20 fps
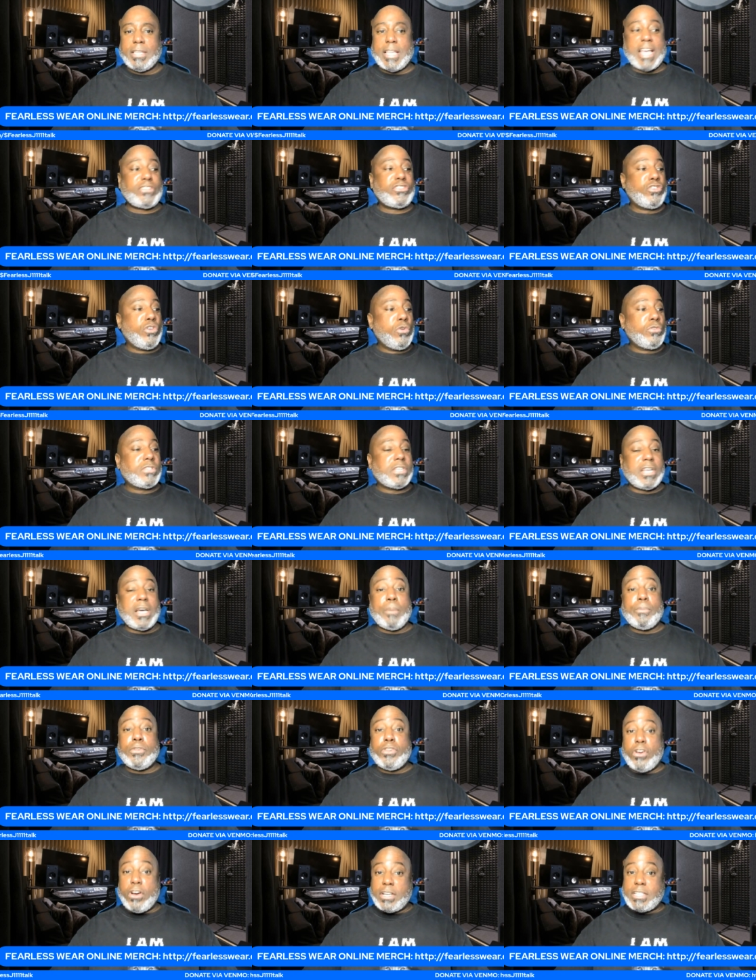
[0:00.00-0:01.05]
That's using
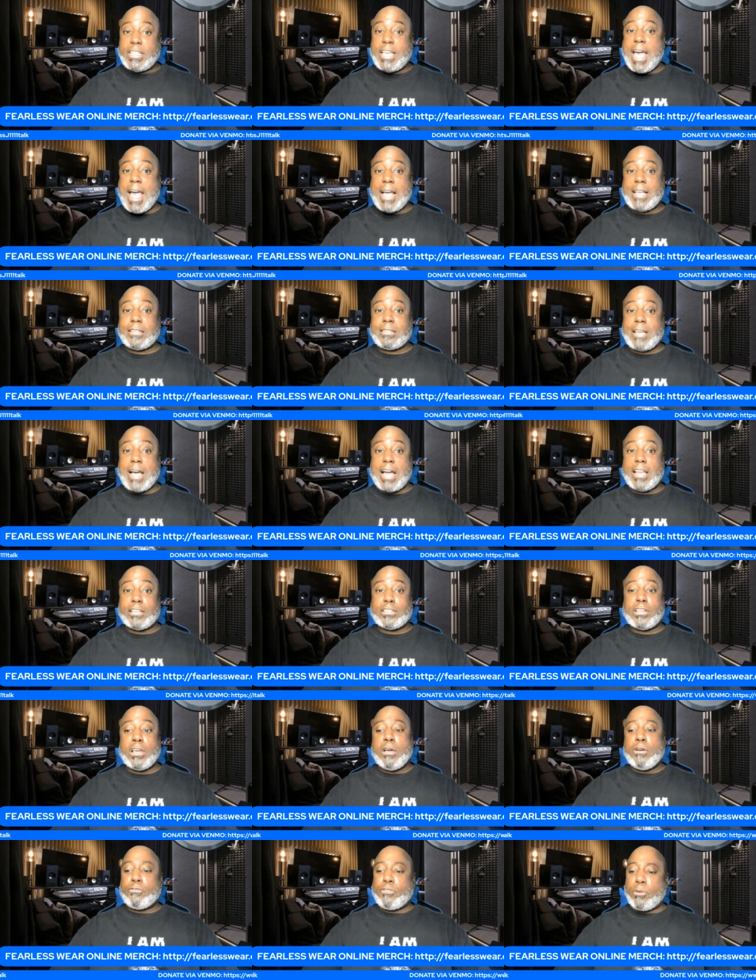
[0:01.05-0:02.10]
up your tax
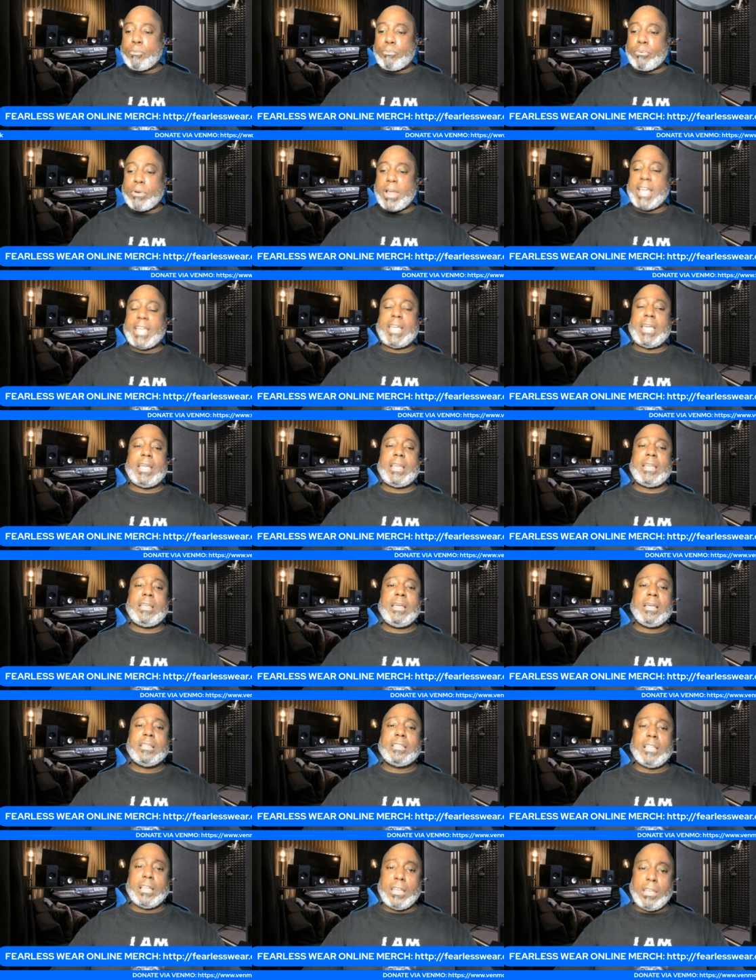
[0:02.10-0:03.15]
dollars for breaking
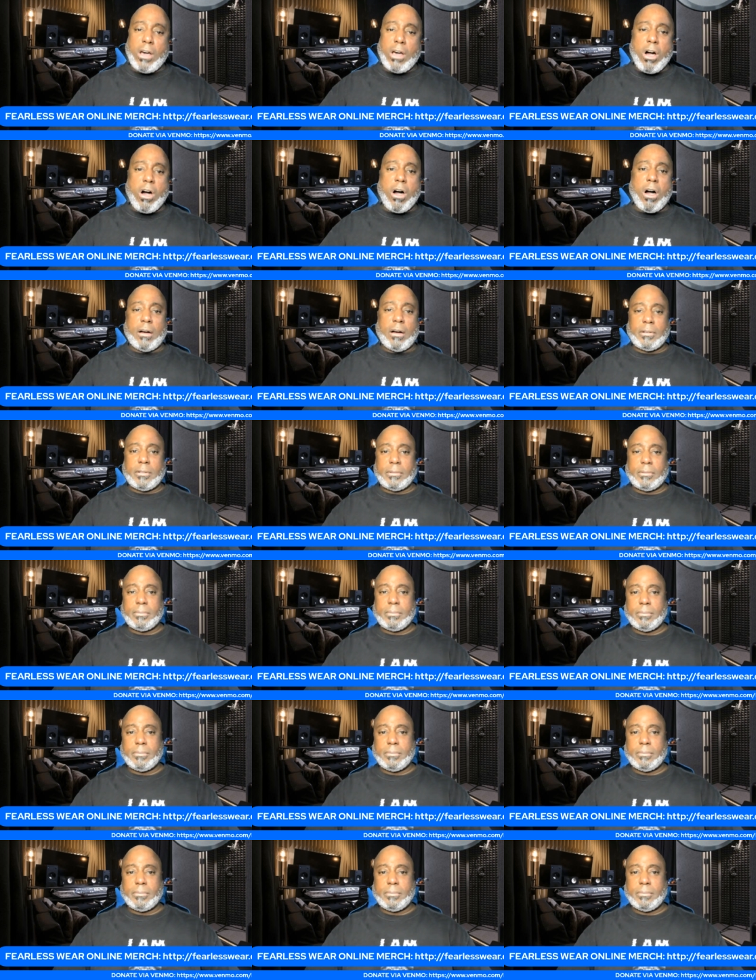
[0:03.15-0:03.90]
the law.